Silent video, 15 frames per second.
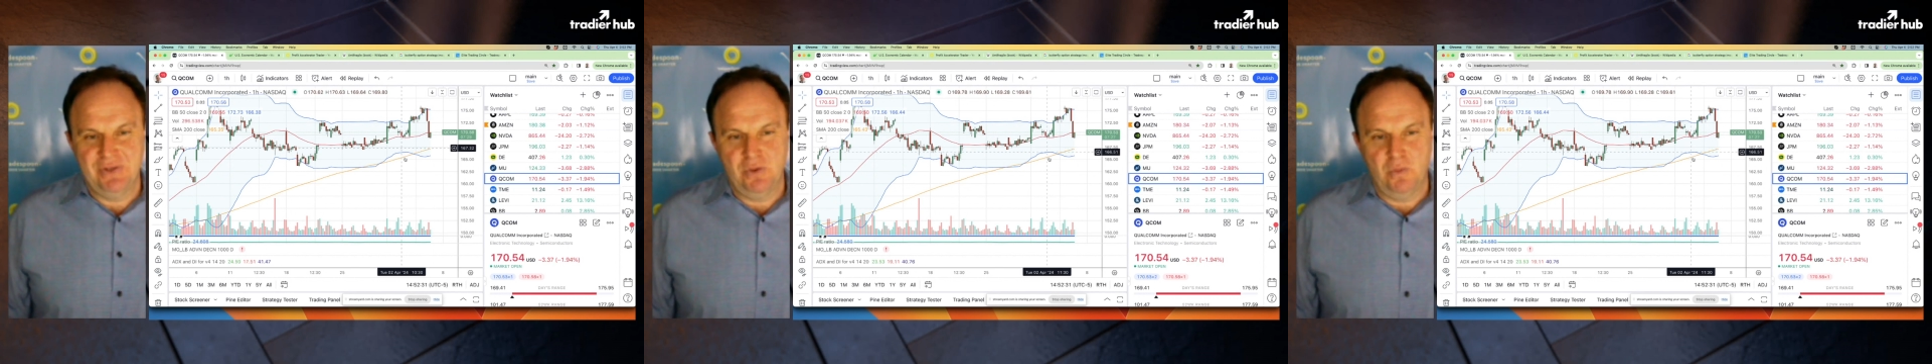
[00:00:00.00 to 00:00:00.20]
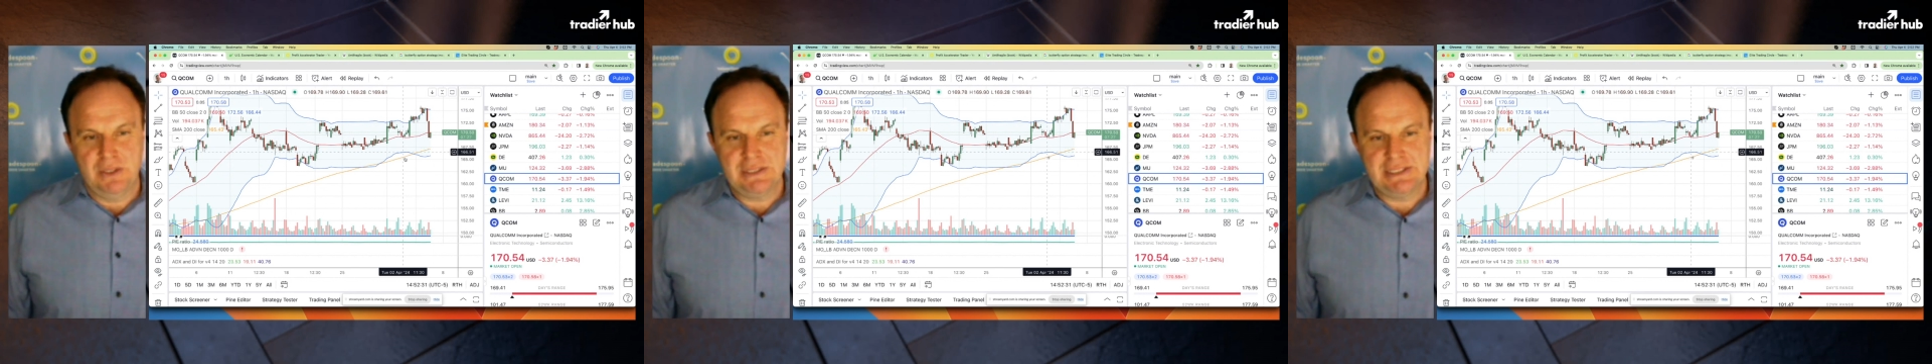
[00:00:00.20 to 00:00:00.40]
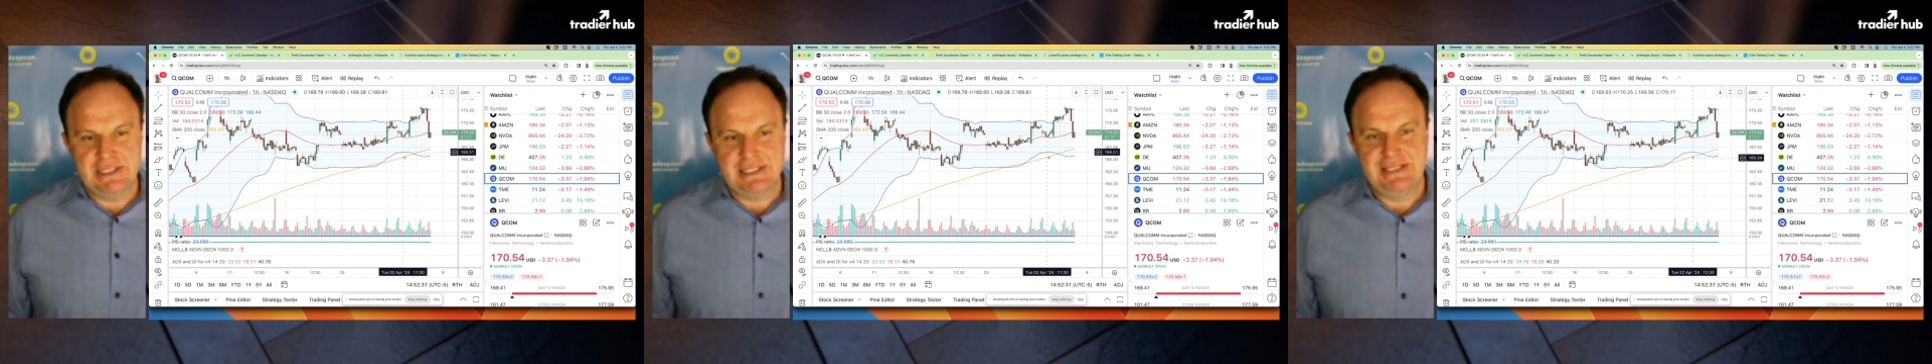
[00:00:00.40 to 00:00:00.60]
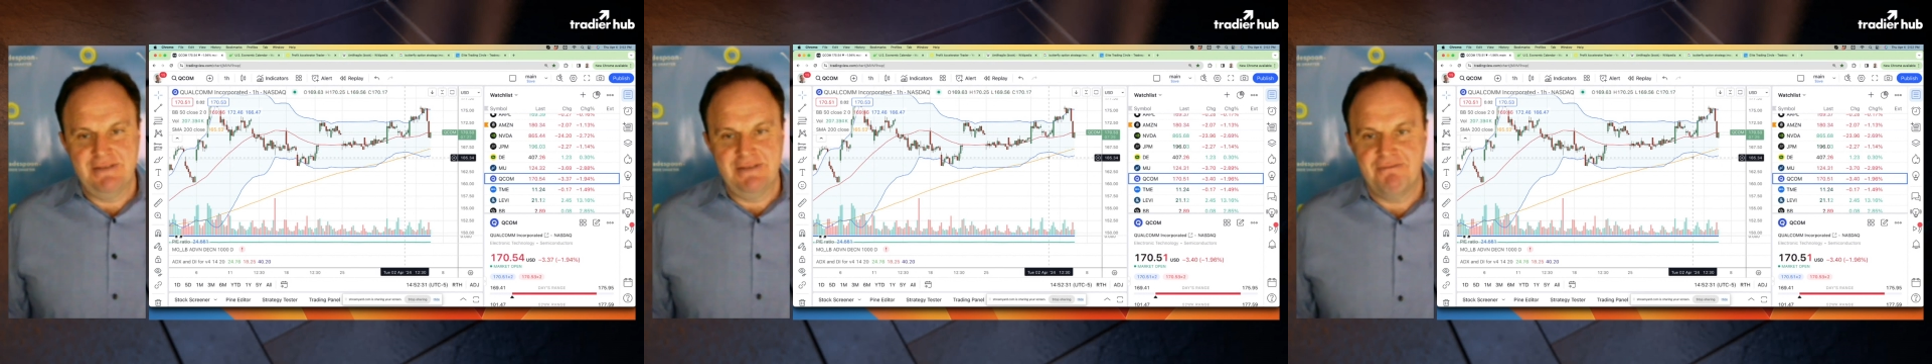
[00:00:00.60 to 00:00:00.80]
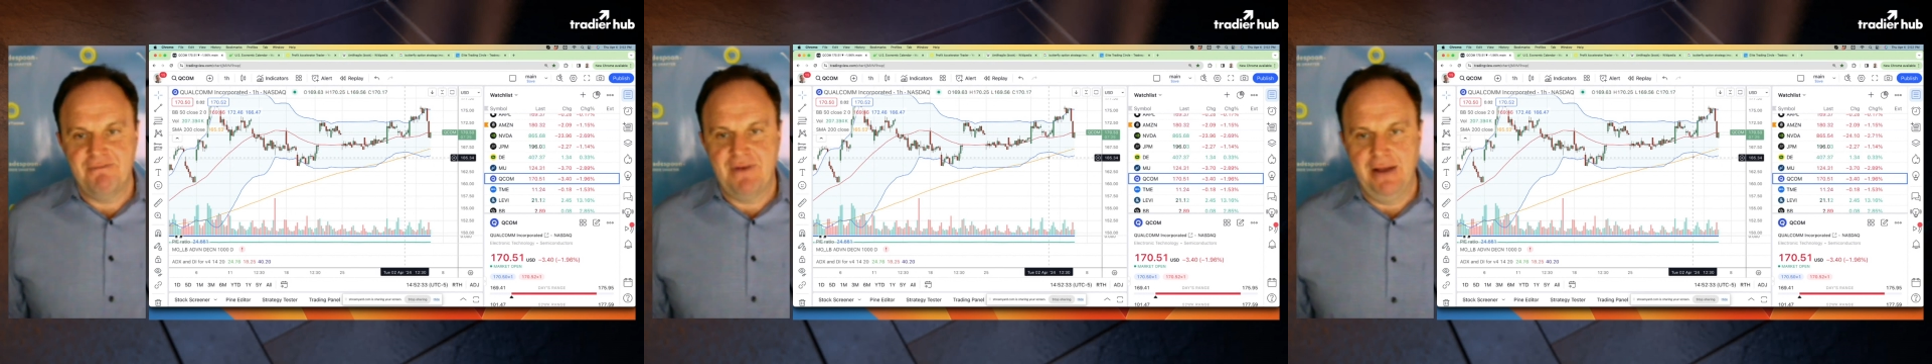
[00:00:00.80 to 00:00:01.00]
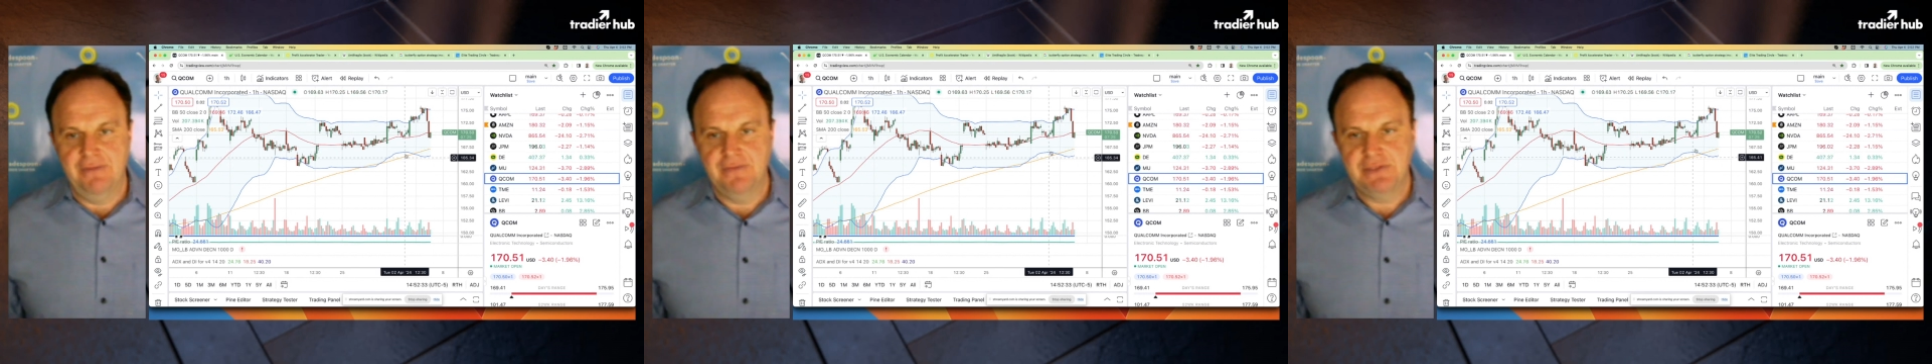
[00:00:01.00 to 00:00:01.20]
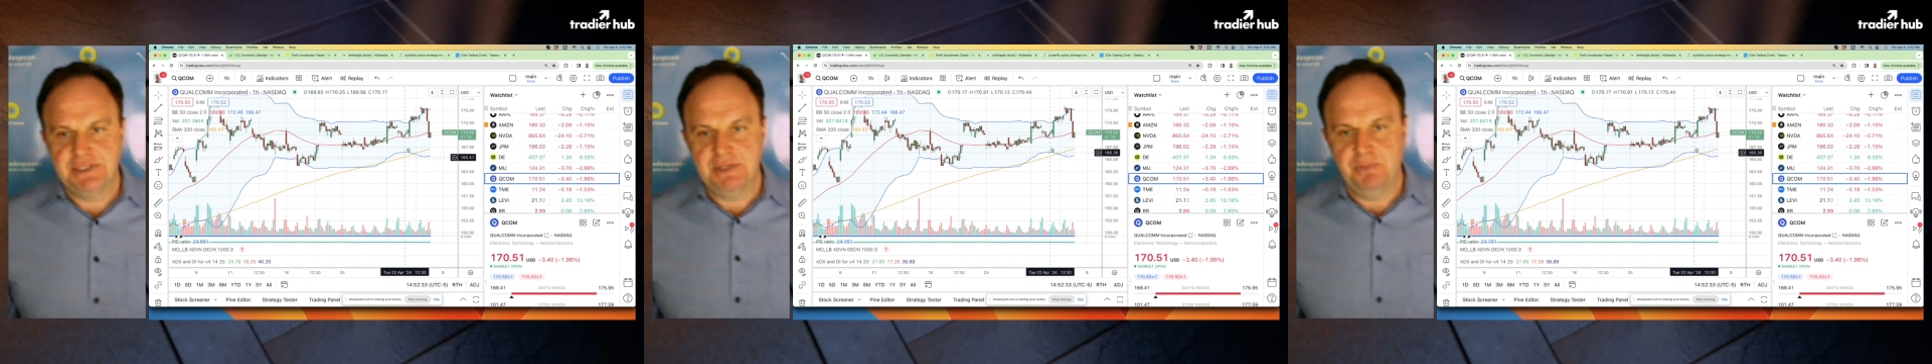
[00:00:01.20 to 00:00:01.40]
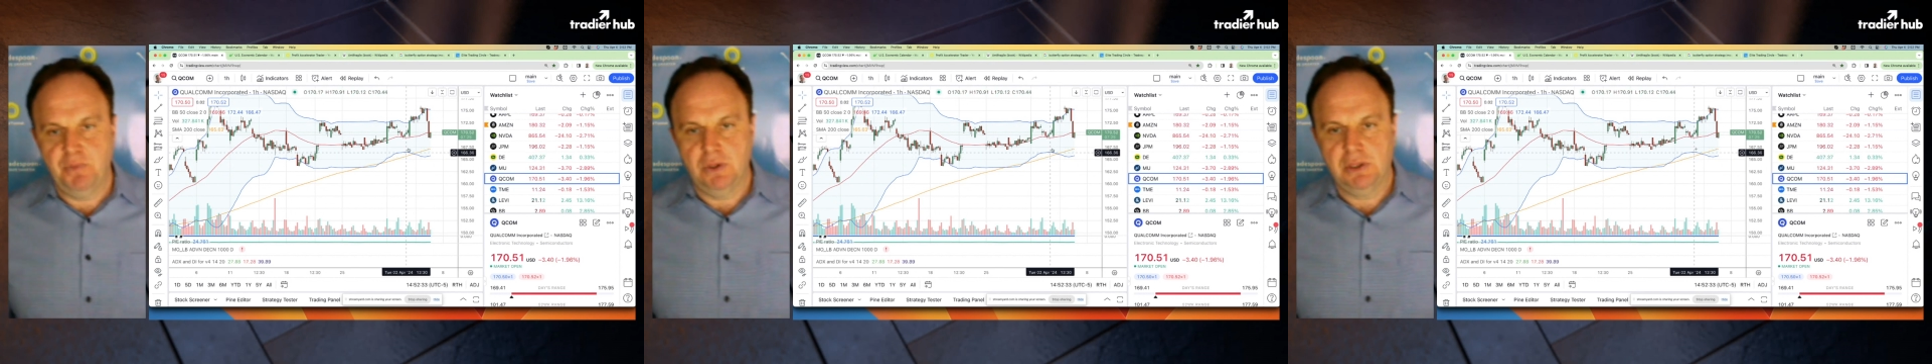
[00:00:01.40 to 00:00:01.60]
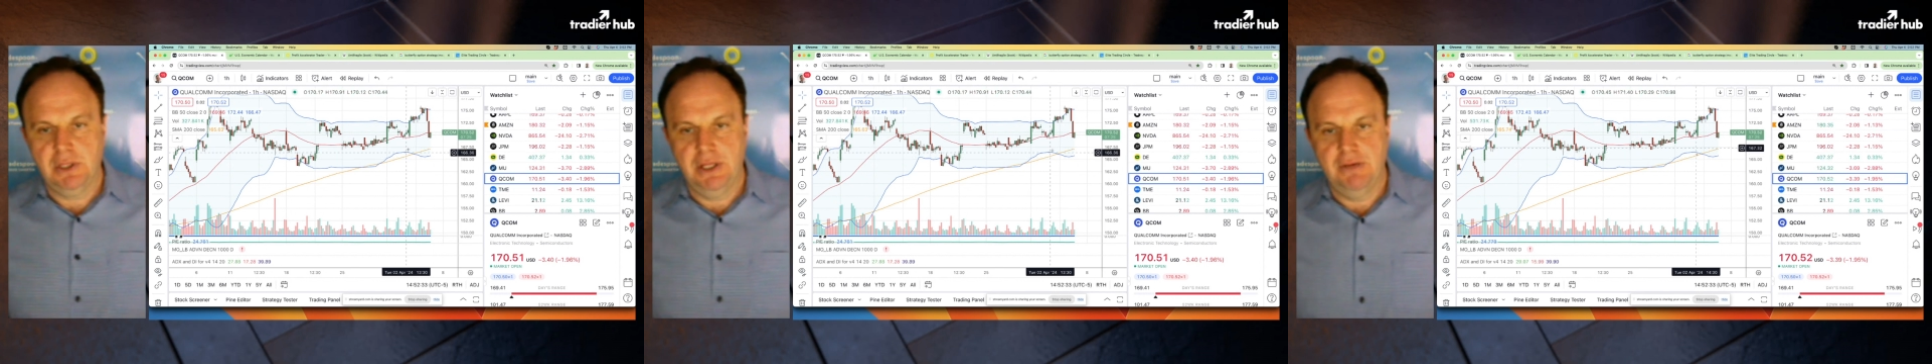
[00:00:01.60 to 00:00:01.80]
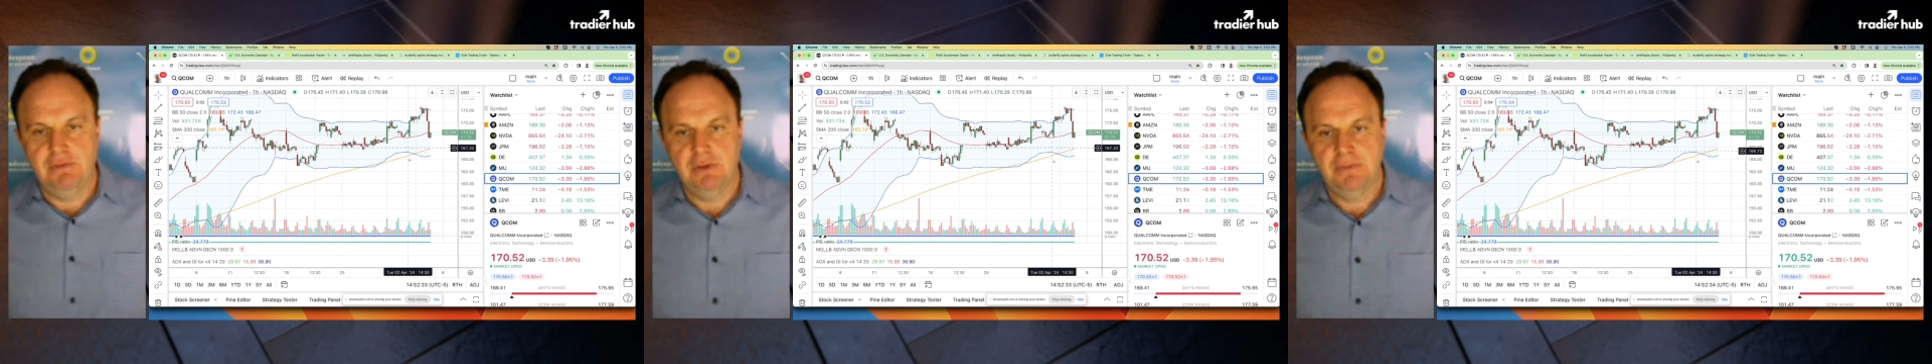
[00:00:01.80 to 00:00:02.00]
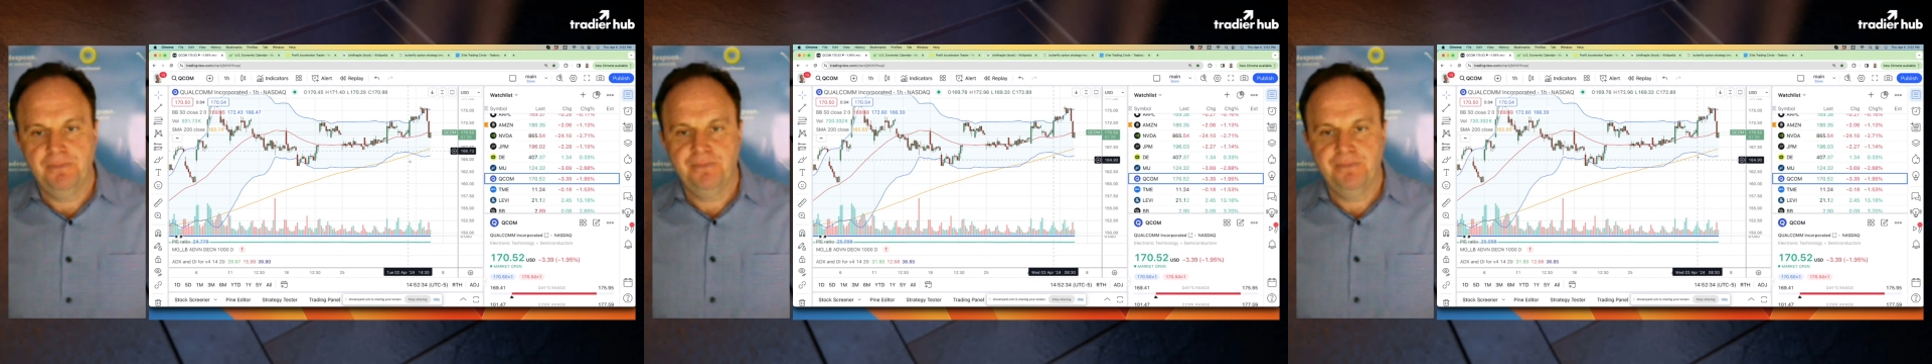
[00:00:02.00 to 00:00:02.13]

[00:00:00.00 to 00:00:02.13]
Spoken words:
or 165 support level.